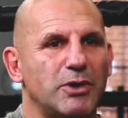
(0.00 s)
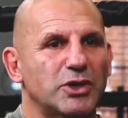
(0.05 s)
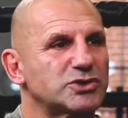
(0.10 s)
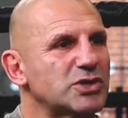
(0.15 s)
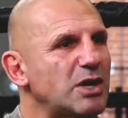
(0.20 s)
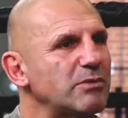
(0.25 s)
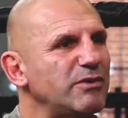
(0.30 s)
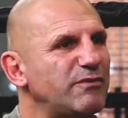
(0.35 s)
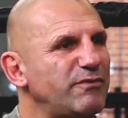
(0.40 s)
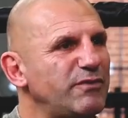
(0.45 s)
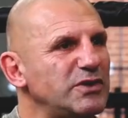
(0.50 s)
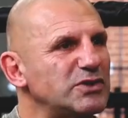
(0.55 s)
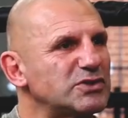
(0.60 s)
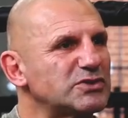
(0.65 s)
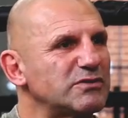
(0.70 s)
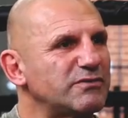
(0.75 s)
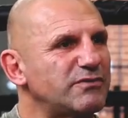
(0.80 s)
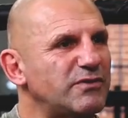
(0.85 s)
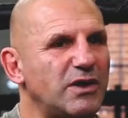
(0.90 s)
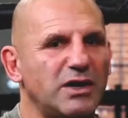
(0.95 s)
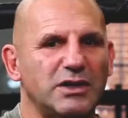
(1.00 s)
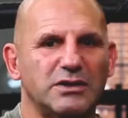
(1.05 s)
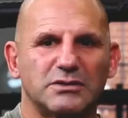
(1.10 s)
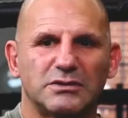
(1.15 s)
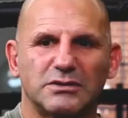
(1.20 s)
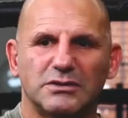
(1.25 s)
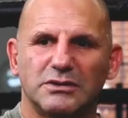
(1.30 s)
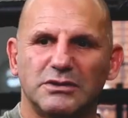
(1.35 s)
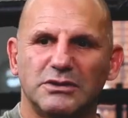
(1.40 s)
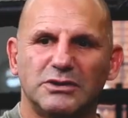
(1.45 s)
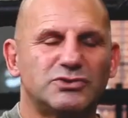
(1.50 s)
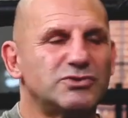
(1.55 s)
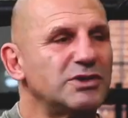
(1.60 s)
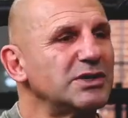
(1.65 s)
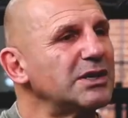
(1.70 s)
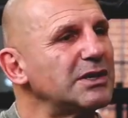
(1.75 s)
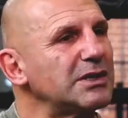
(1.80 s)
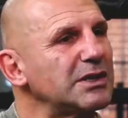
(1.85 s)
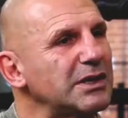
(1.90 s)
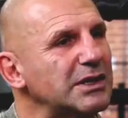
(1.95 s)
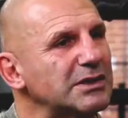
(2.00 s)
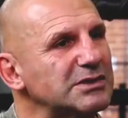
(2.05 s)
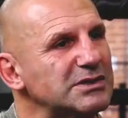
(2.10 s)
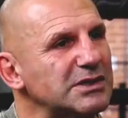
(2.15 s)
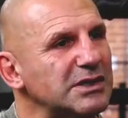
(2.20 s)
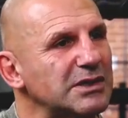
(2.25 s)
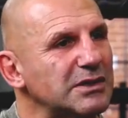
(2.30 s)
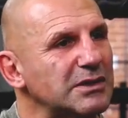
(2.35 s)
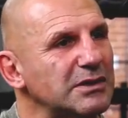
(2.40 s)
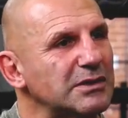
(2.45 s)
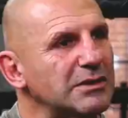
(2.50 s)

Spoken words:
By the time you finished your fight, you're drinking again together.